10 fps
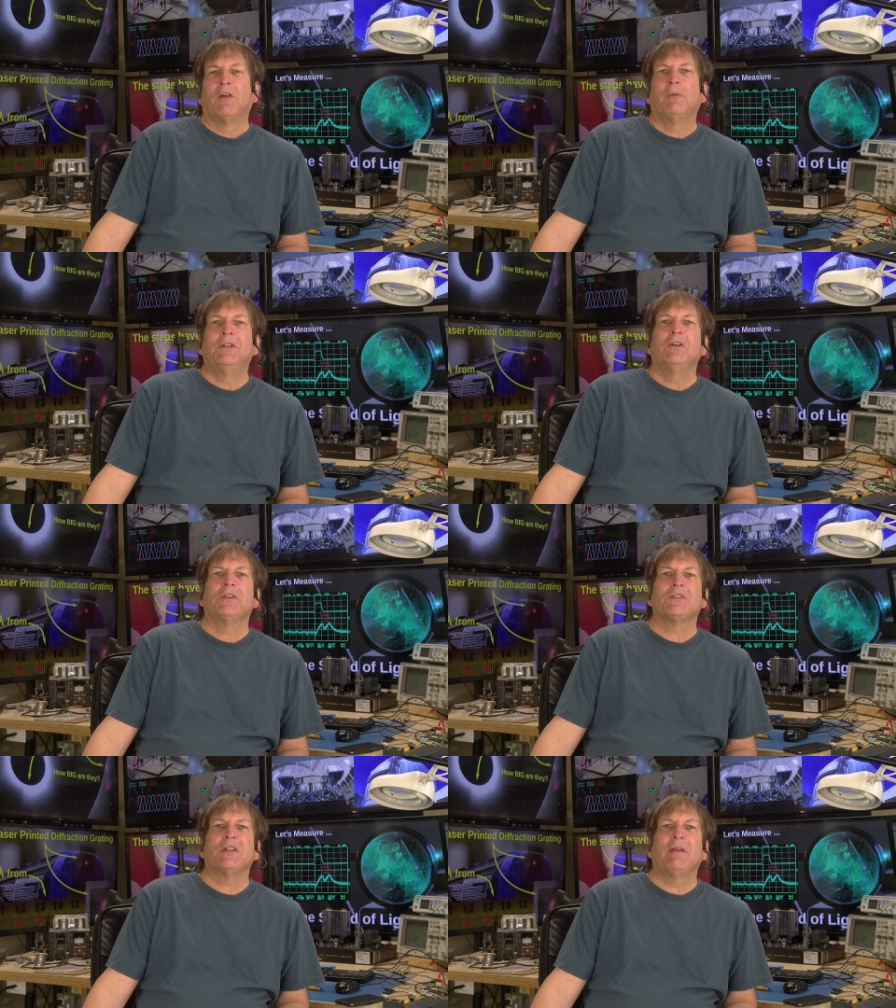We do
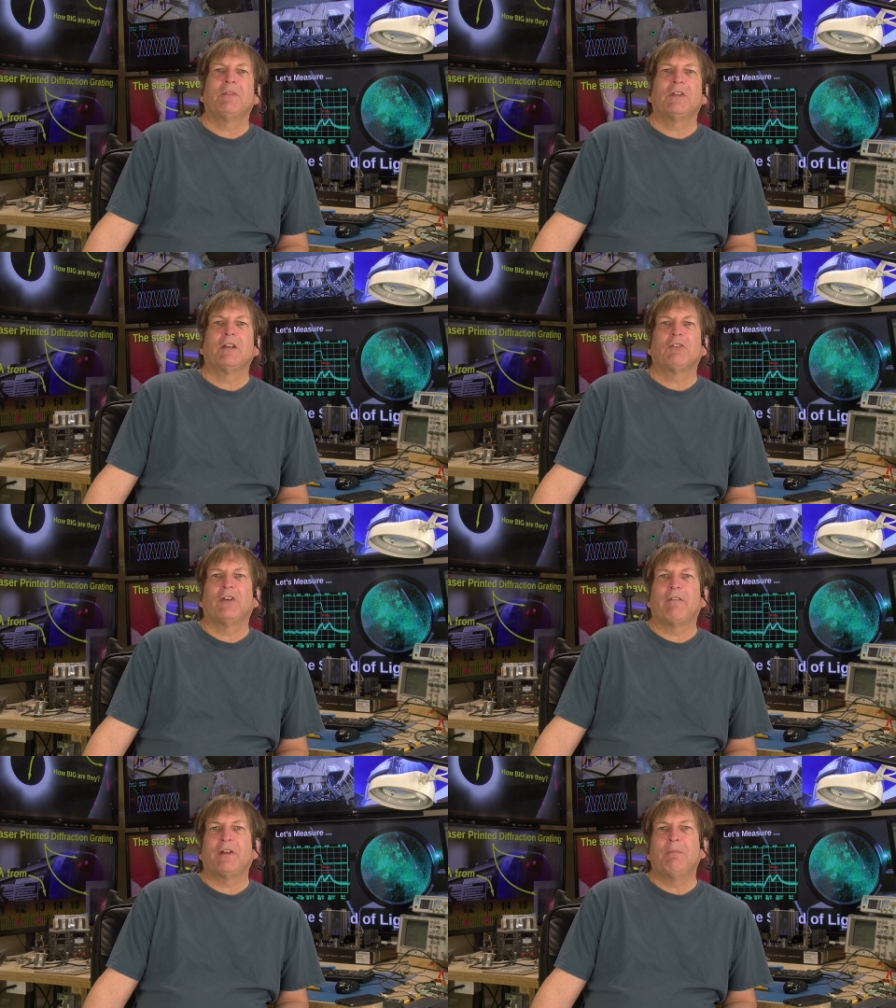the same thing for
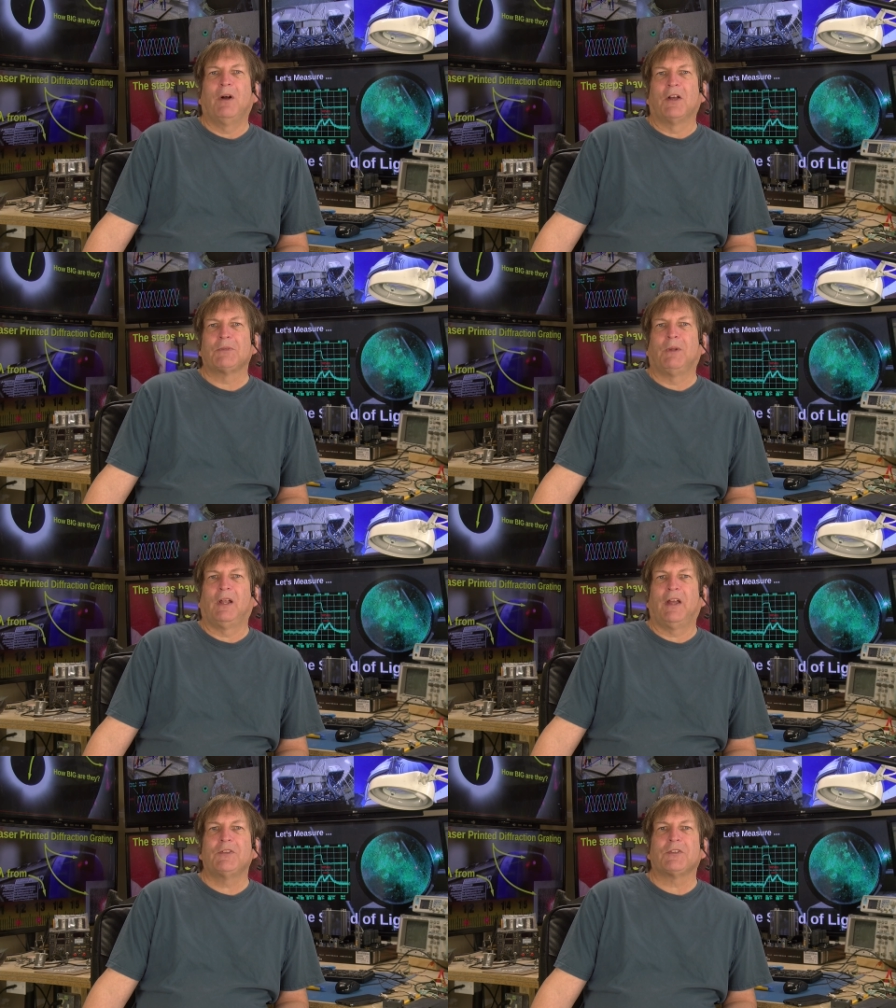every possible
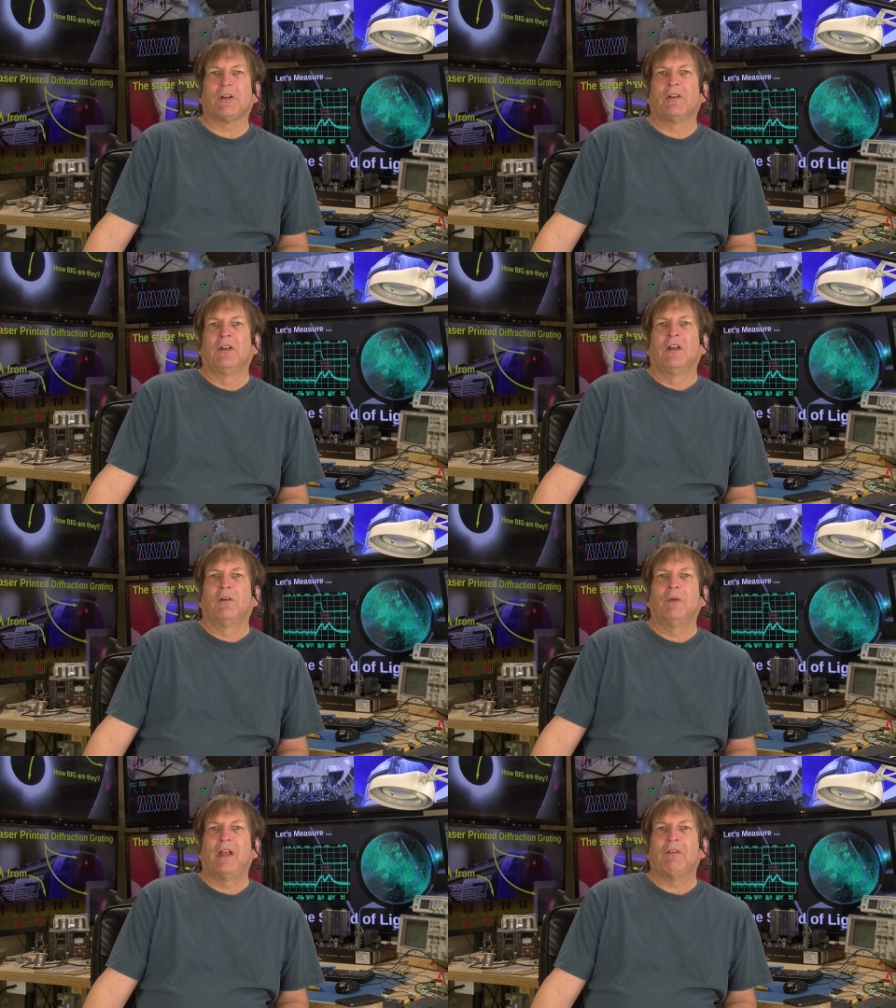answer.
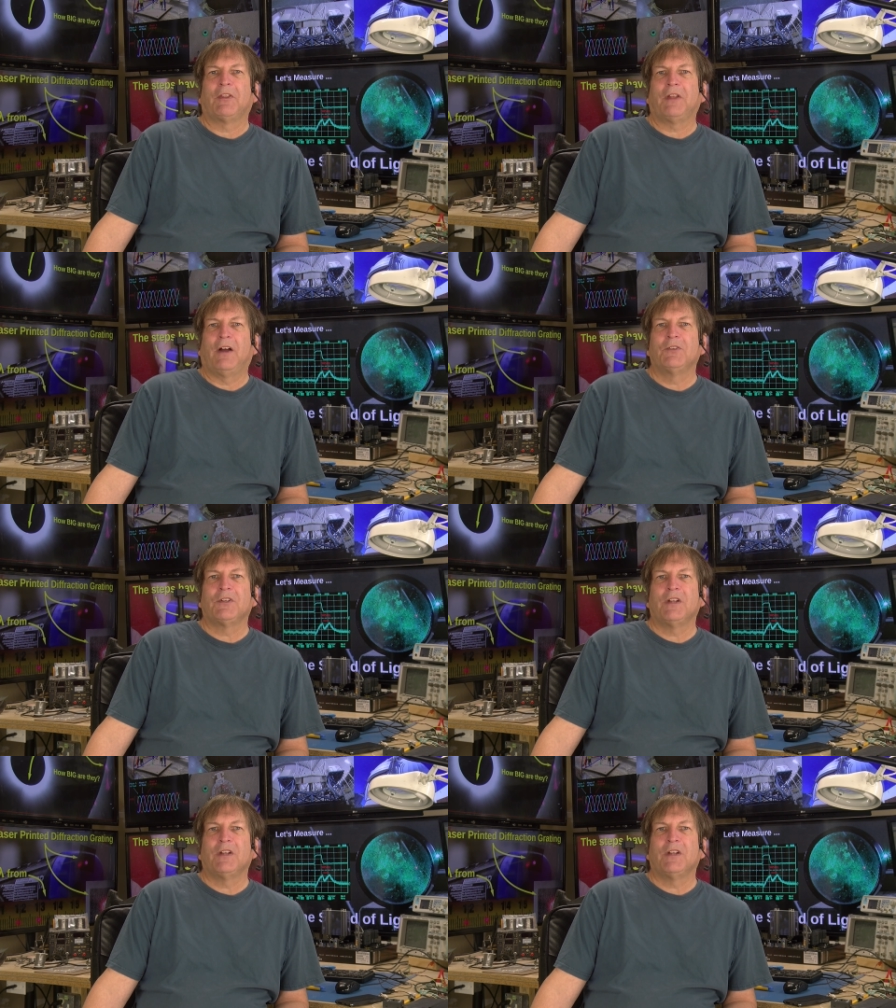We have 1,000